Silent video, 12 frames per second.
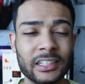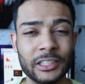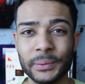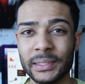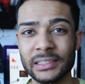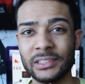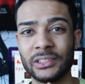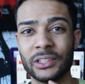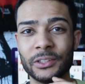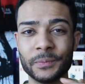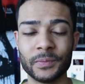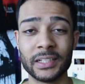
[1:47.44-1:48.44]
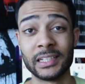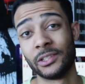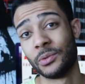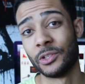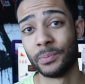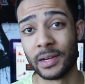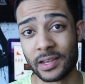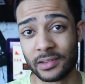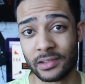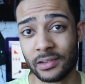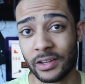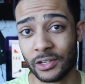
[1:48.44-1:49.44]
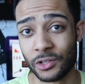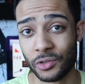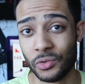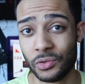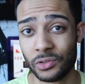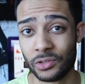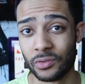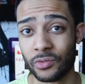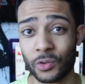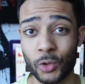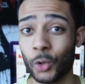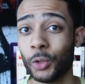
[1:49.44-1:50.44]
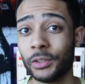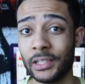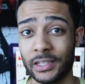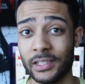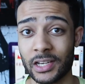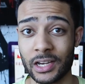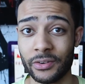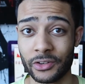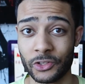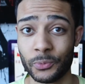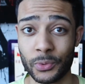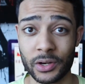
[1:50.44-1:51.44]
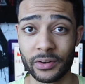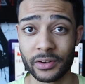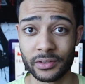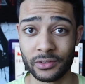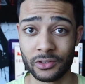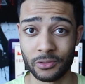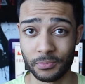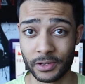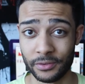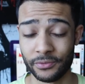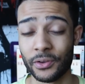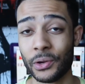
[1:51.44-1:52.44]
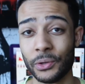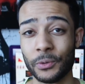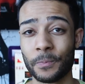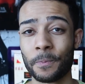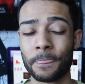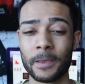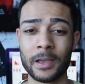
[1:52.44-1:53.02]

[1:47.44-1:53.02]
Anyway, so I get to his place and I choose to record the entire experience on my phone,